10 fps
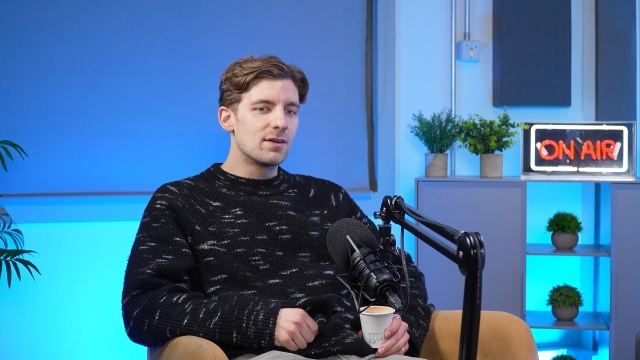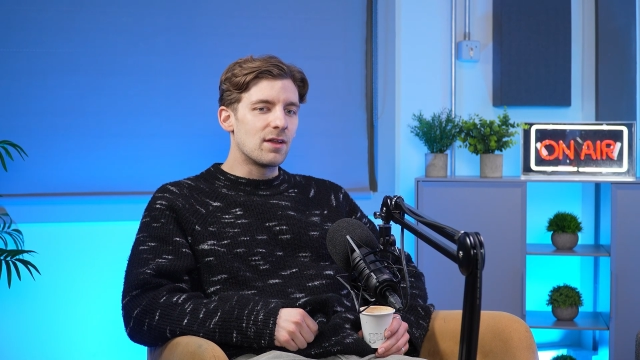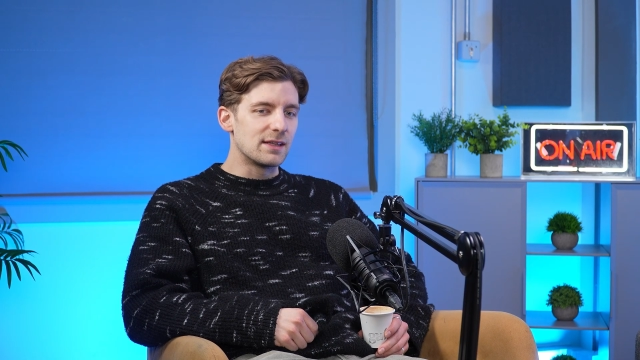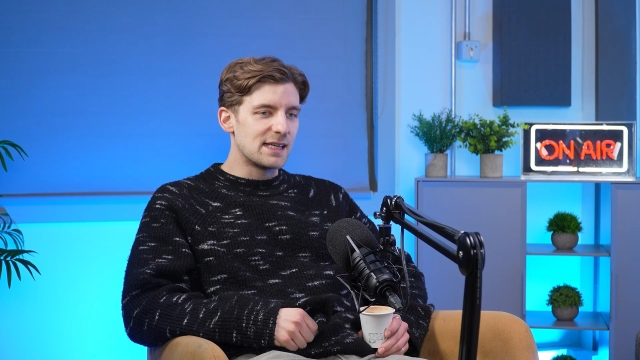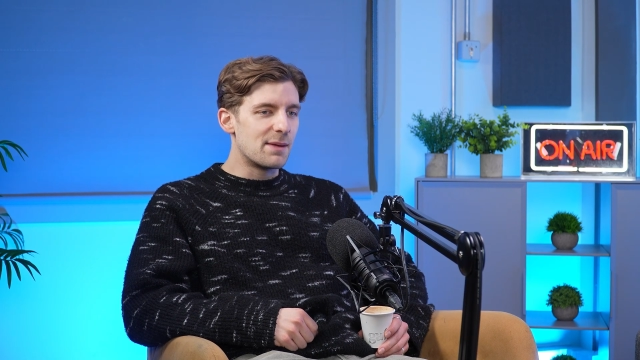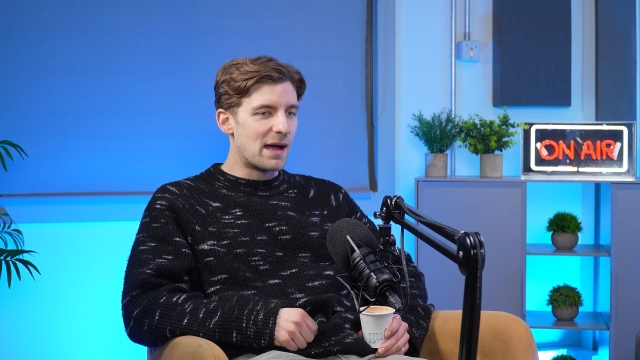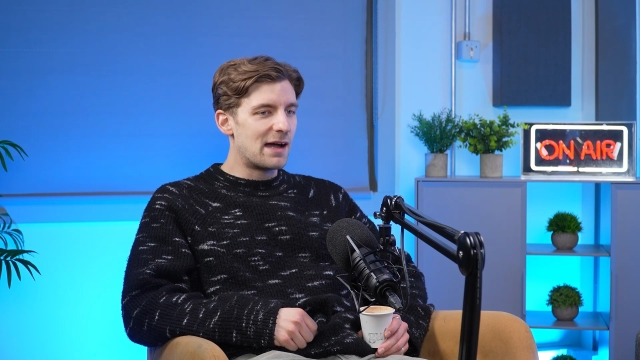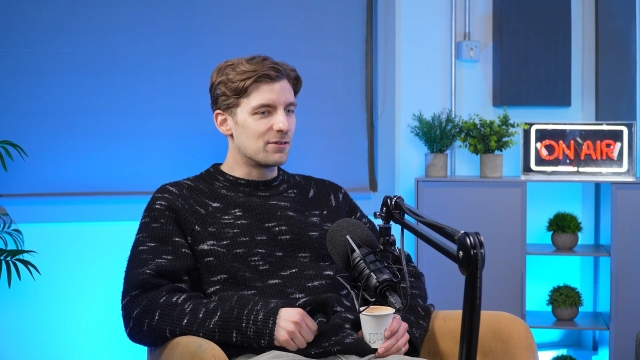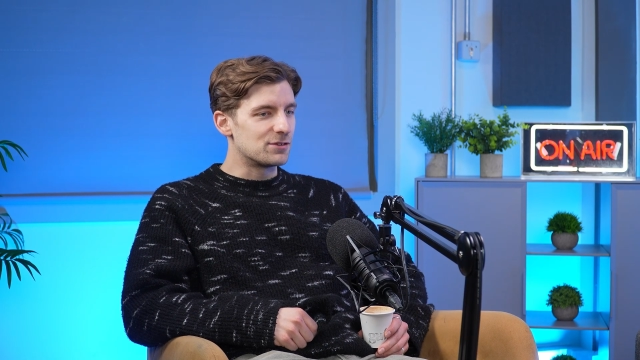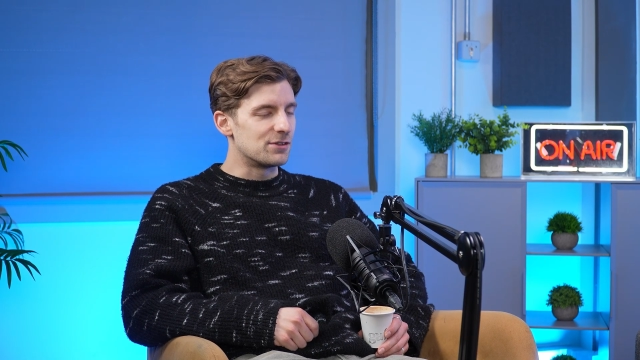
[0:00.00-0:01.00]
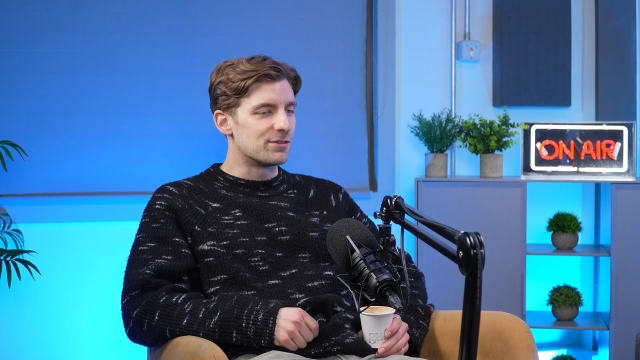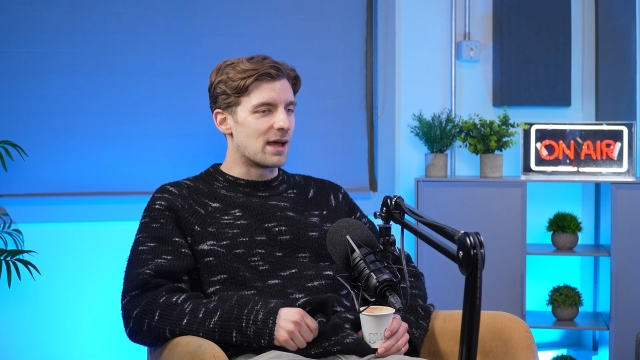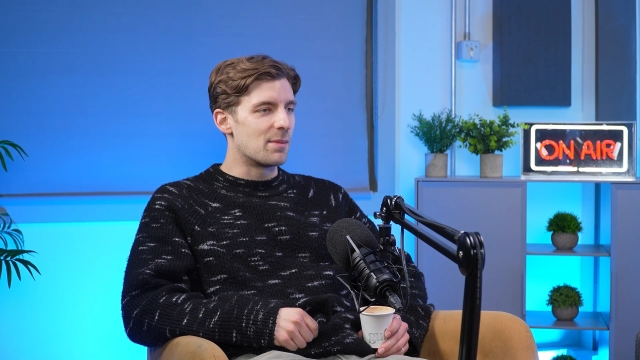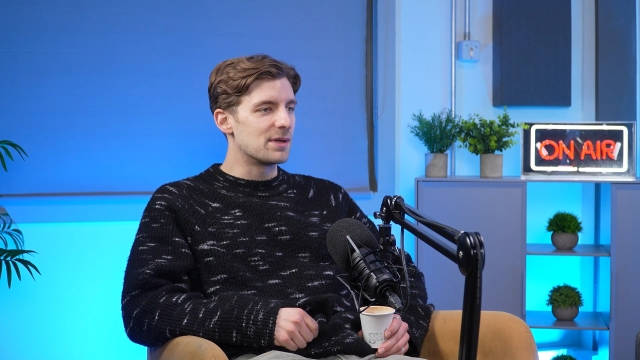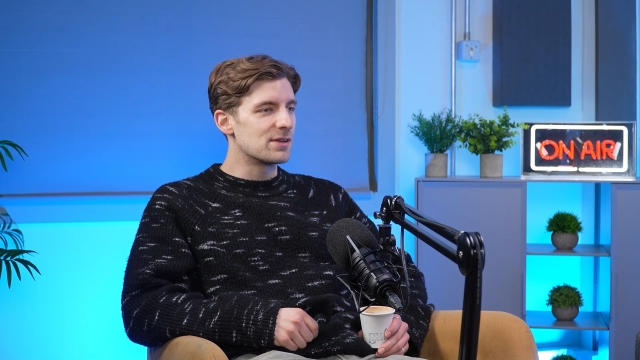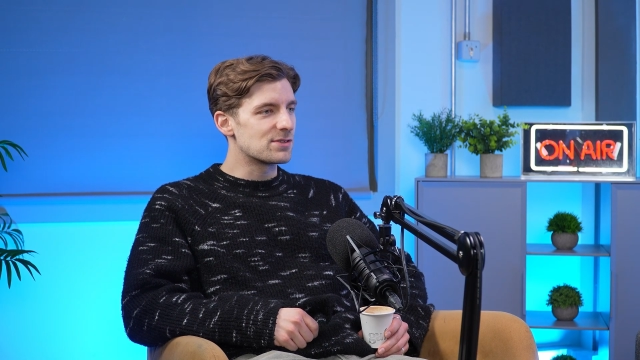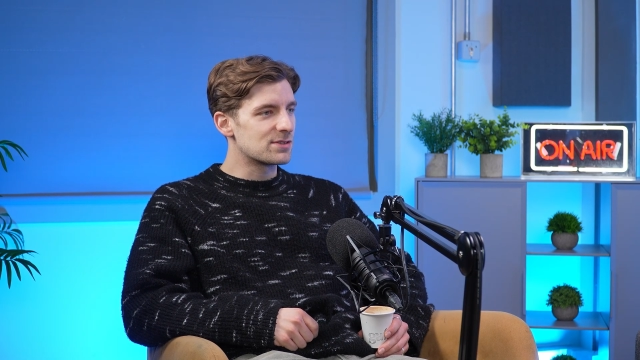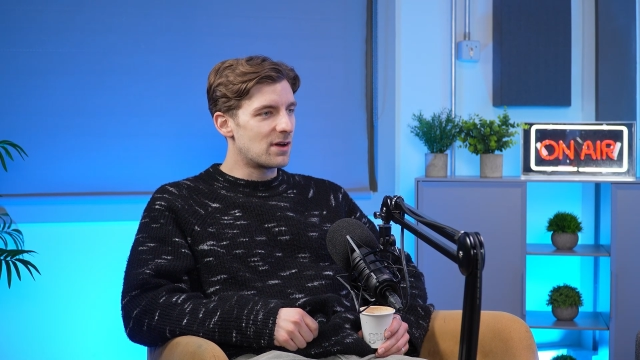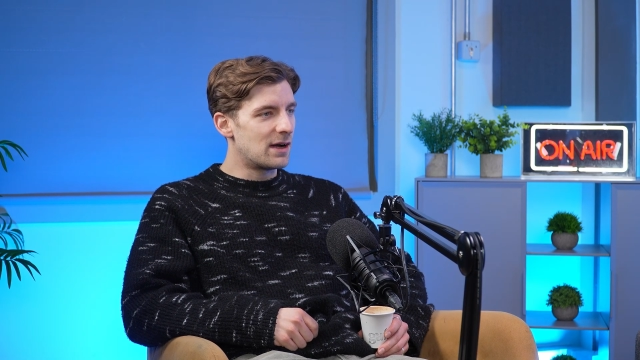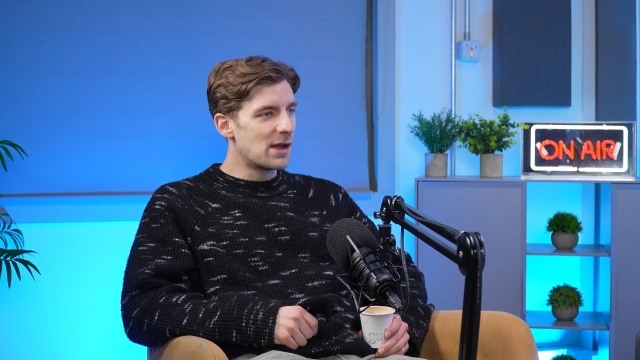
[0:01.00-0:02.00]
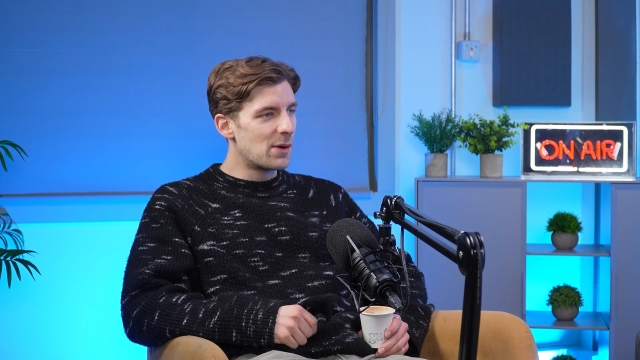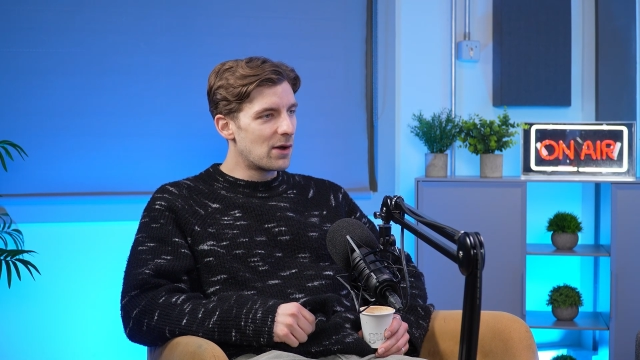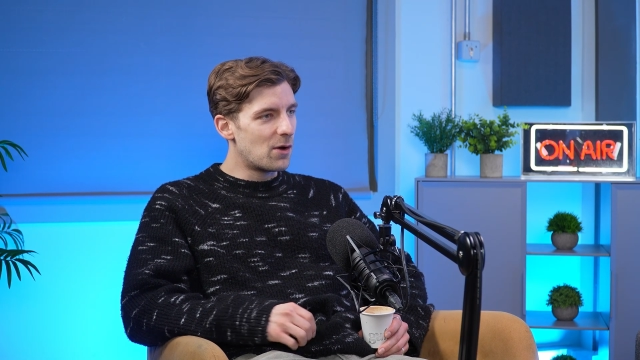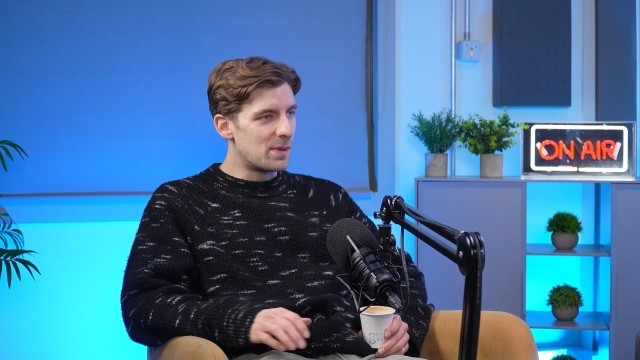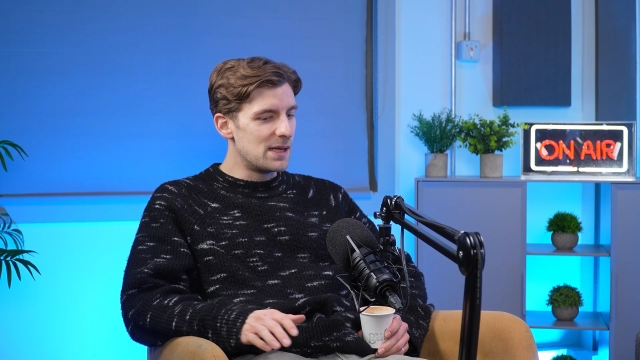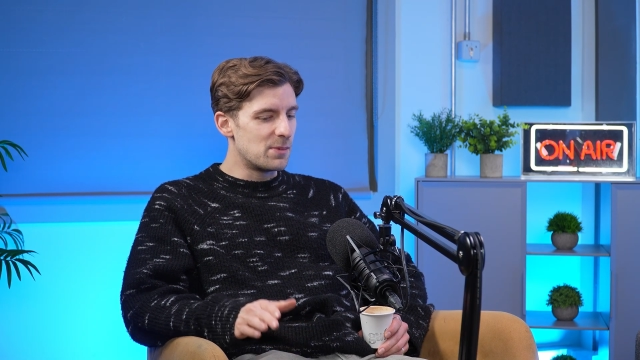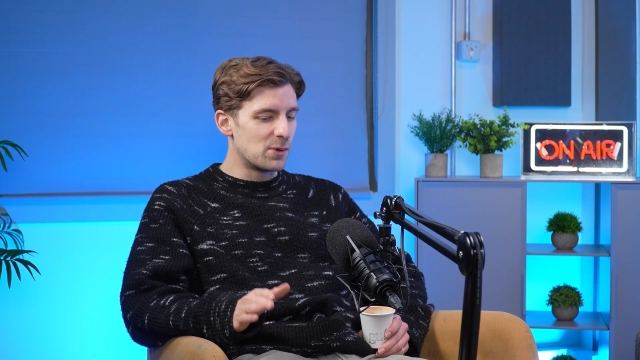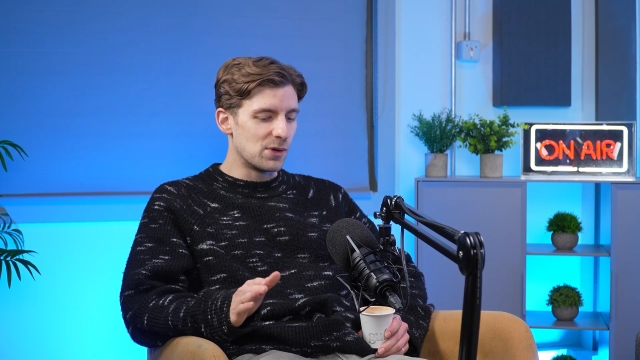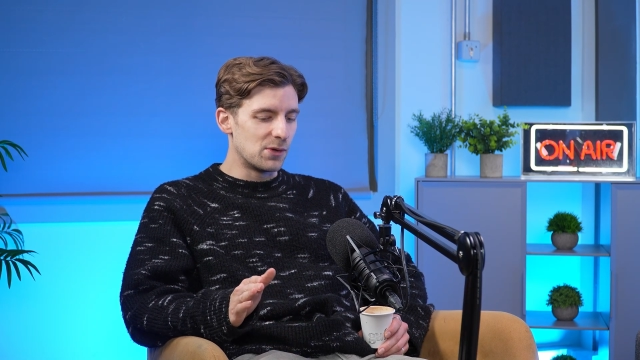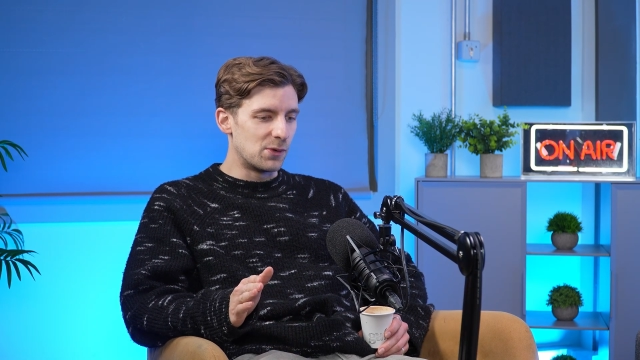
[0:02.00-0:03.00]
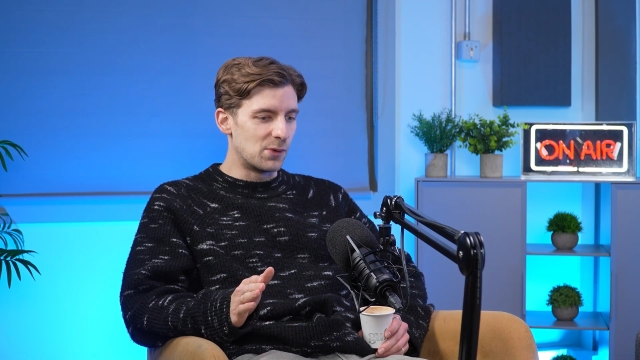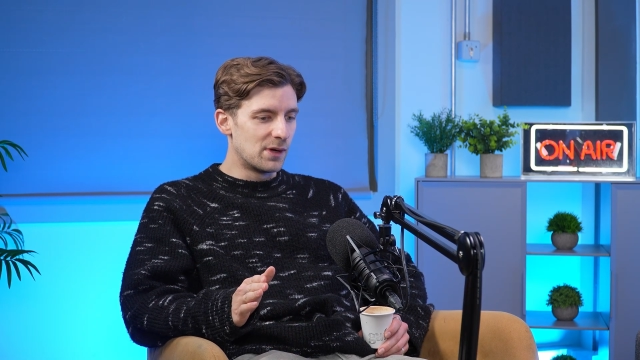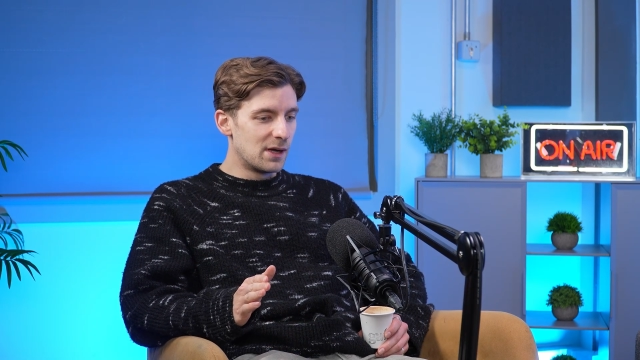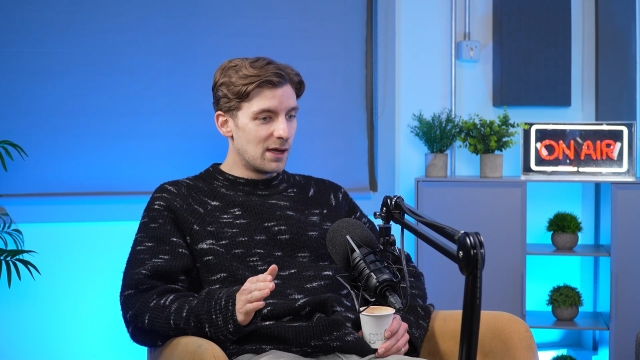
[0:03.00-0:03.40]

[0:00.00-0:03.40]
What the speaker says: like take my hat off to you for that, because I know a lot of people who